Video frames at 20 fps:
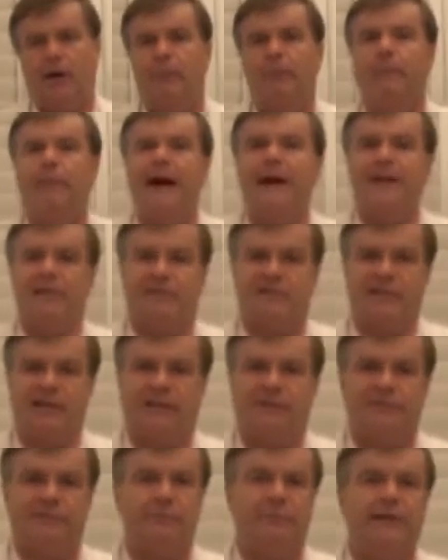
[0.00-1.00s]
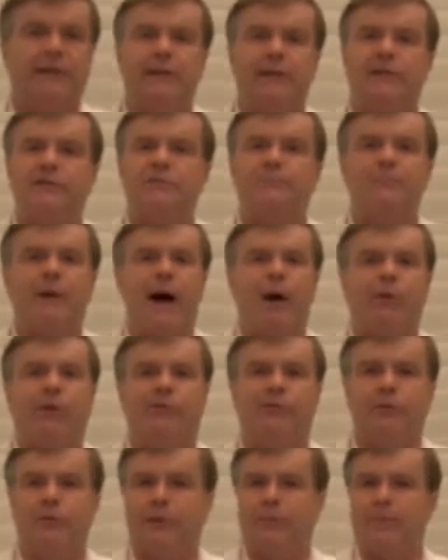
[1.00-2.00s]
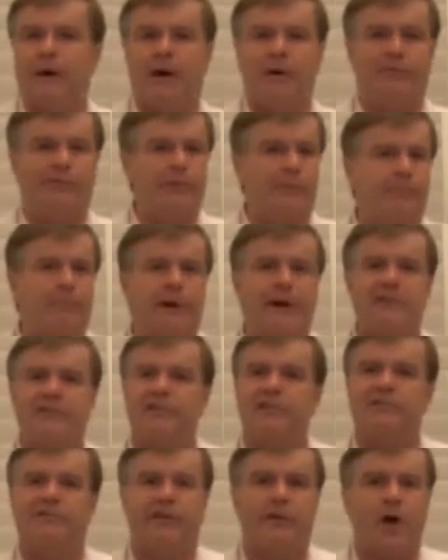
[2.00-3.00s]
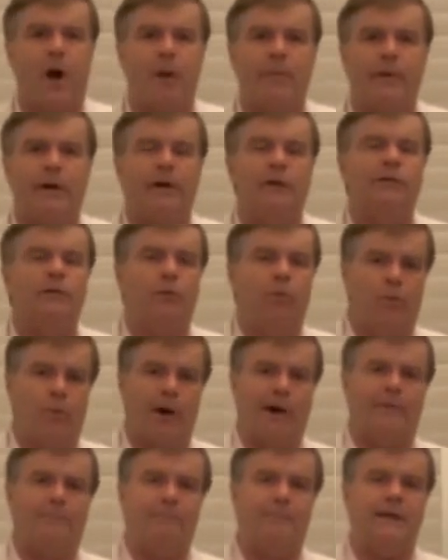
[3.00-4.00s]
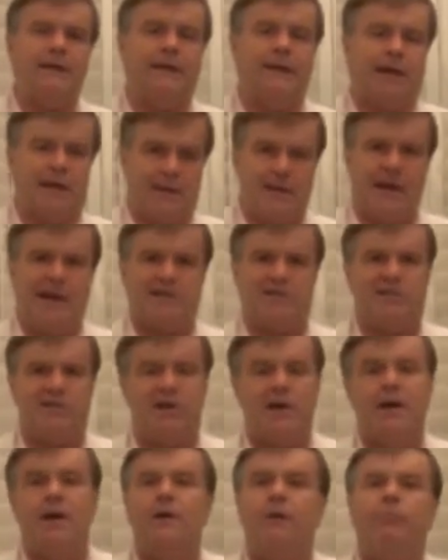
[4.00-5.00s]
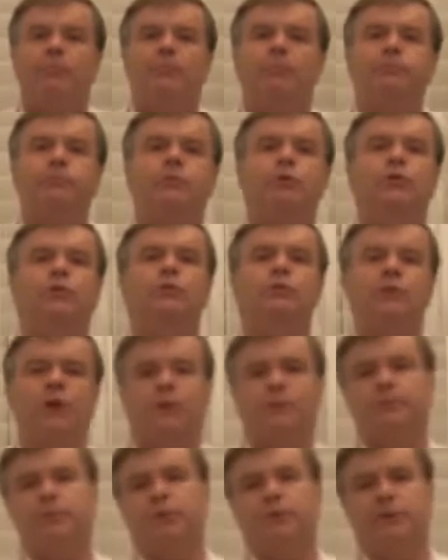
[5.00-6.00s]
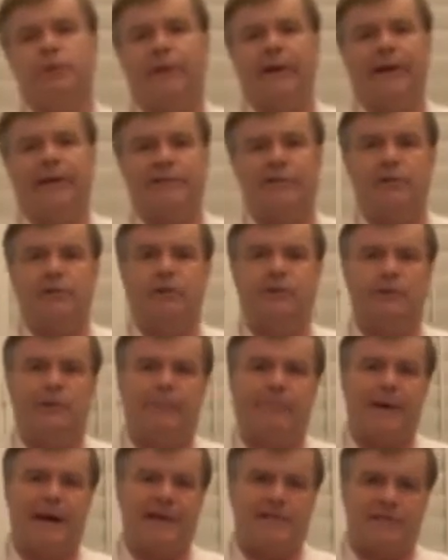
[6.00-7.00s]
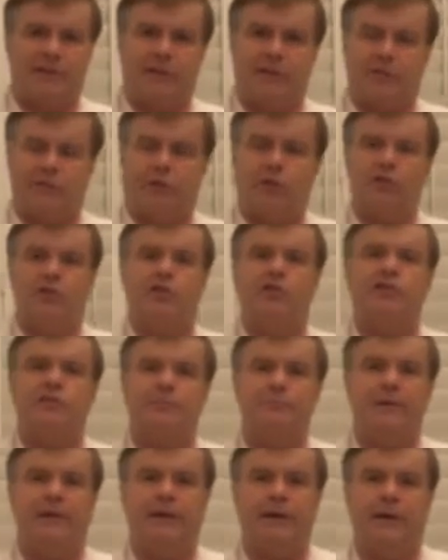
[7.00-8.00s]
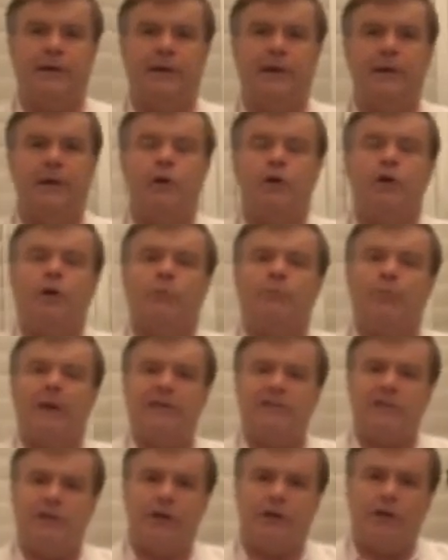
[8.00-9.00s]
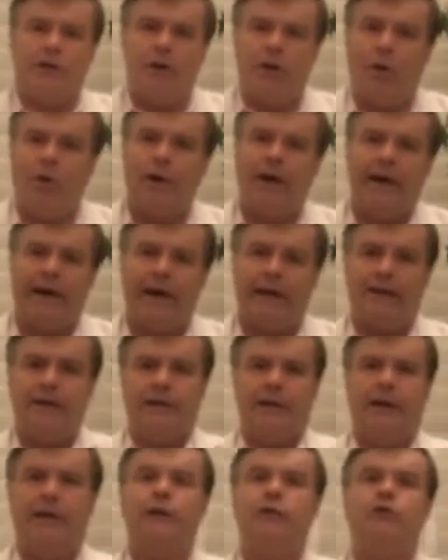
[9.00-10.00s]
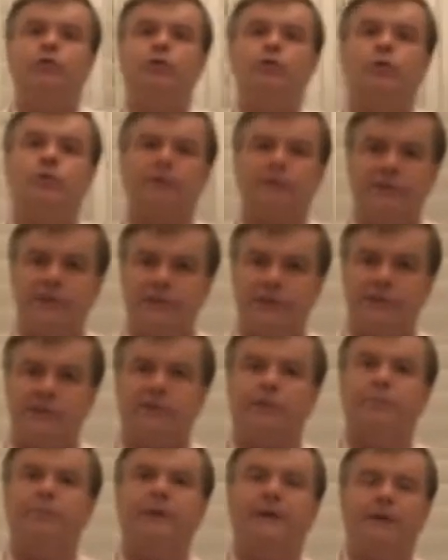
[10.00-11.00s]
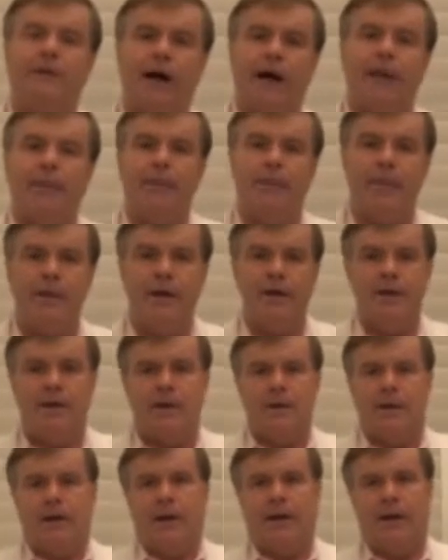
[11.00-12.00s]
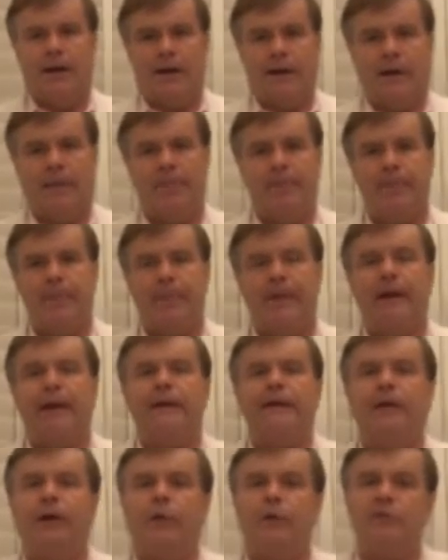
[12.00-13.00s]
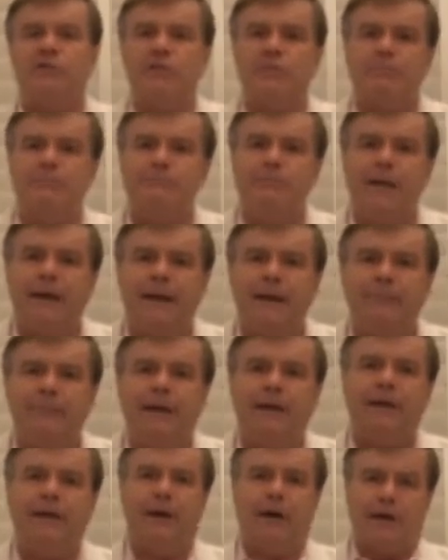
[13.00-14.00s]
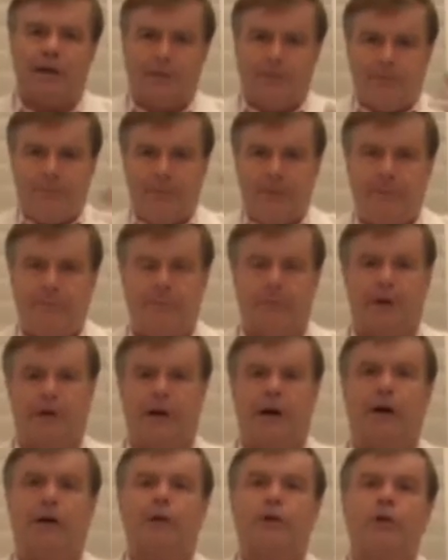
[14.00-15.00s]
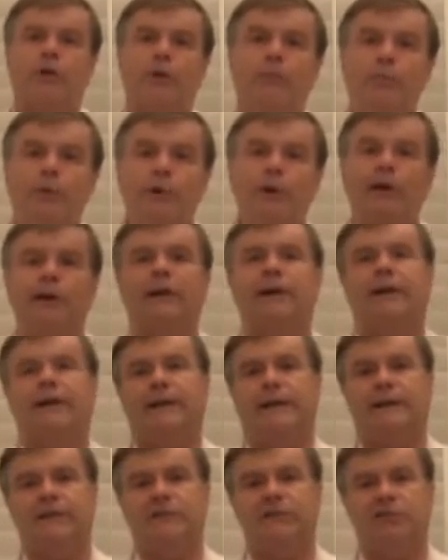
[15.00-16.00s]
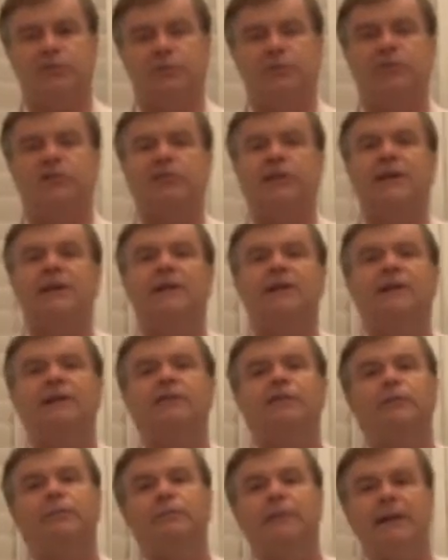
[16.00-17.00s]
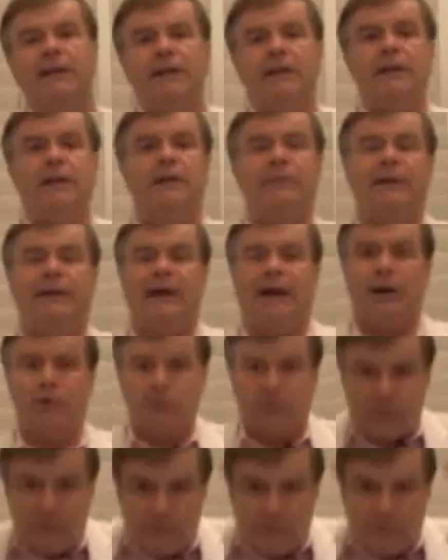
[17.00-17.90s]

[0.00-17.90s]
by itself. Media is powerful. The power of the press is phenomenal. You want media, yes. Do not put your eggs in all the basket for just media. Basically, go ahead and do what needs to be done. There is many other people, other community leaders, which can give you media without